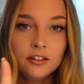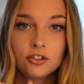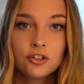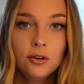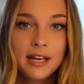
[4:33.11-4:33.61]

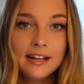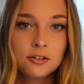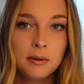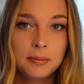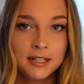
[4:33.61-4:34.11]
So don't
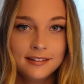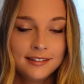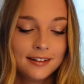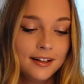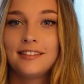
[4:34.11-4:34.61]
cancel me, please.
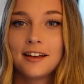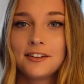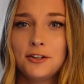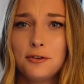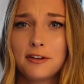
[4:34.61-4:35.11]

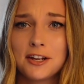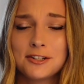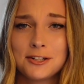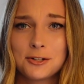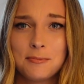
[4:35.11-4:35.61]
The
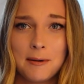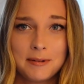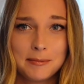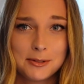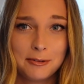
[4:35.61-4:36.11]
notification that just
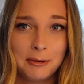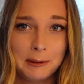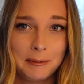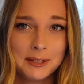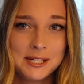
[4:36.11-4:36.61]
popped up is our
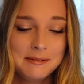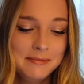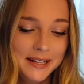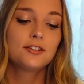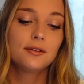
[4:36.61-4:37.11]
volleyball team.
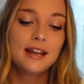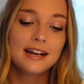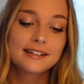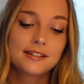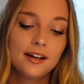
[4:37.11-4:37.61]
So
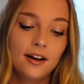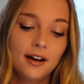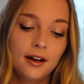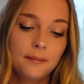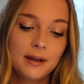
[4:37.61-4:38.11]
next,
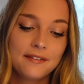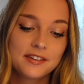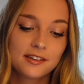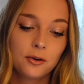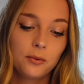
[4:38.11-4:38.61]
we have
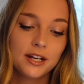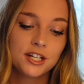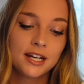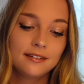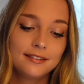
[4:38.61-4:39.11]
this little
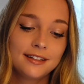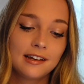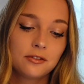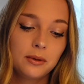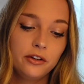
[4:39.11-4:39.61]
widget. It
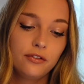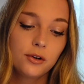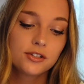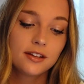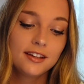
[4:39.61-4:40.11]
says, when you
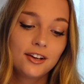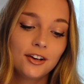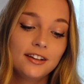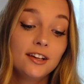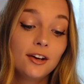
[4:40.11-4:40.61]
focus on the
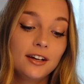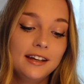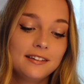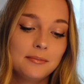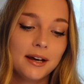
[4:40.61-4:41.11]
good
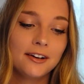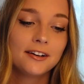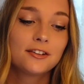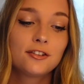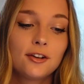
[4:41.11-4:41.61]
gets better.
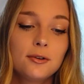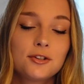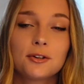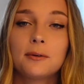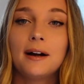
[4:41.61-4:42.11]
It's so
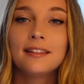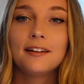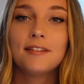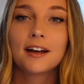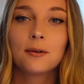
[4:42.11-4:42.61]
true. I
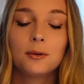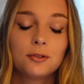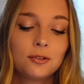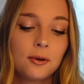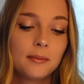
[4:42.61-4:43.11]
love that quote
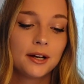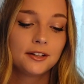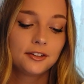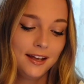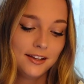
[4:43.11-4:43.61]
so
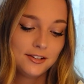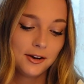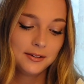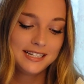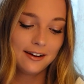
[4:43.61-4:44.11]
much.
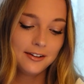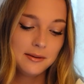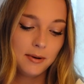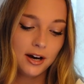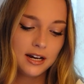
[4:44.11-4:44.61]
So down on
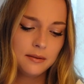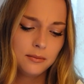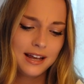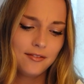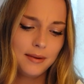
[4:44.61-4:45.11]
the
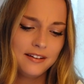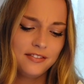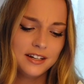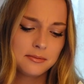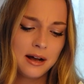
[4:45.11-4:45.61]
bottom, we have
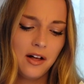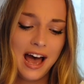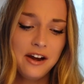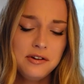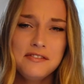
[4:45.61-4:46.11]
MyFitnessPal.
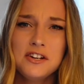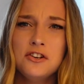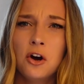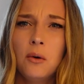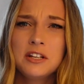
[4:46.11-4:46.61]
I don't
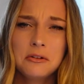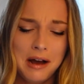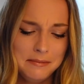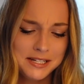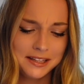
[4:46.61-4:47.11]
even know,
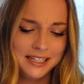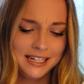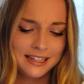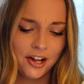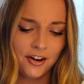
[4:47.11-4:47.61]
I'm
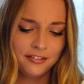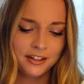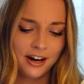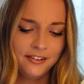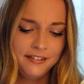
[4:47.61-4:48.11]
deleting that off
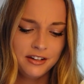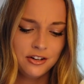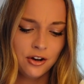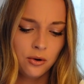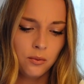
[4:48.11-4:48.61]
there. I don't
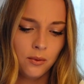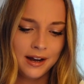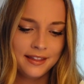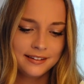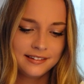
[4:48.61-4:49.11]
even know
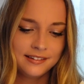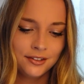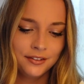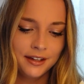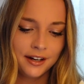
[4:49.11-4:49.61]
why that's
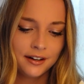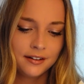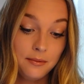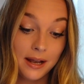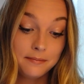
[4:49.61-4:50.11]
still there.
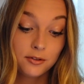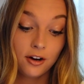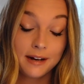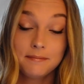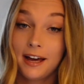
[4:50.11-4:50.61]
Anyway,
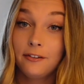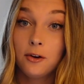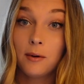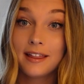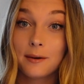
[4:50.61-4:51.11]
sorry. I don't
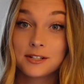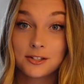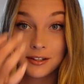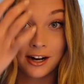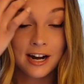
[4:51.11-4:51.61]
know why that was
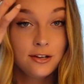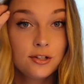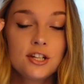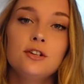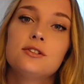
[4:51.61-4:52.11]
still there. I
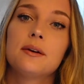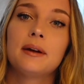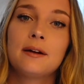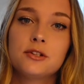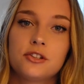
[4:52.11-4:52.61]
used to use it
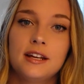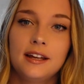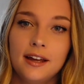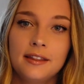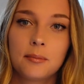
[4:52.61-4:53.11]
when I was
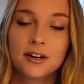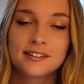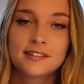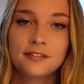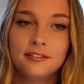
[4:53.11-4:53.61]
in the
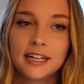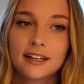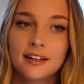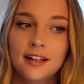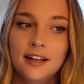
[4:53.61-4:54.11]
process of
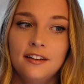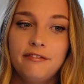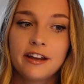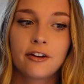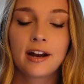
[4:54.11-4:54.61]
like
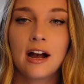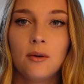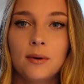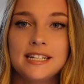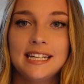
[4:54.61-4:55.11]
figuring
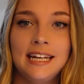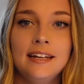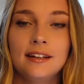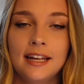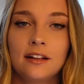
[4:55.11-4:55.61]
out what to
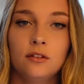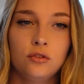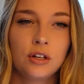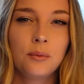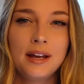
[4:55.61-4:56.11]
eat and like
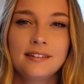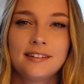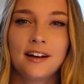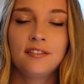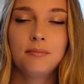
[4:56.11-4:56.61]
losing weight and
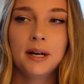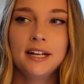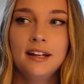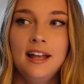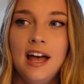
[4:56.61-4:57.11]
stuff,
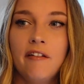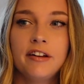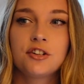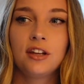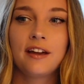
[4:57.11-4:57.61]
but
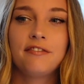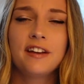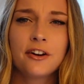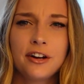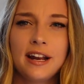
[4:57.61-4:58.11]
eventually I
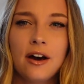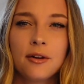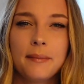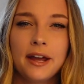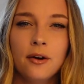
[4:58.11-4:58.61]
figured it
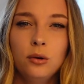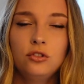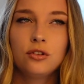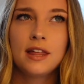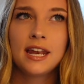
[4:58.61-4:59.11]
out on my
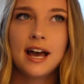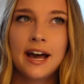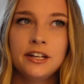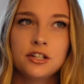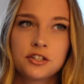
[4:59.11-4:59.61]
own, so then
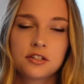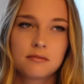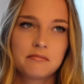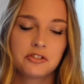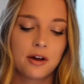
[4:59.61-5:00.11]
I
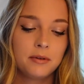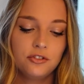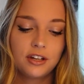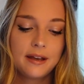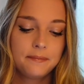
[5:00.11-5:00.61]
just stopped
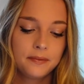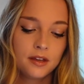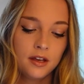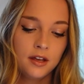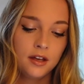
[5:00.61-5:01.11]
using it.
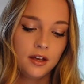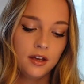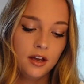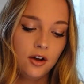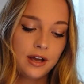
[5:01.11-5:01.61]

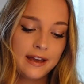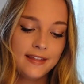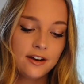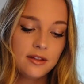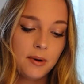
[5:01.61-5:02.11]
Okay,
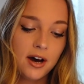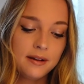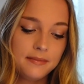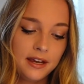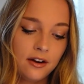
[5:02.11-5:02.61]
and then on the
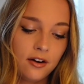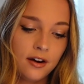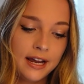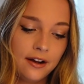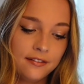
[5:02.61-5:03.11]
bottom
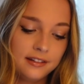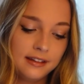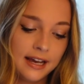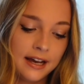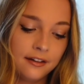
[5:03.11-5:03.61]
there, I
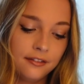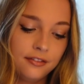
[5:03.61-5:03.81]
obviously have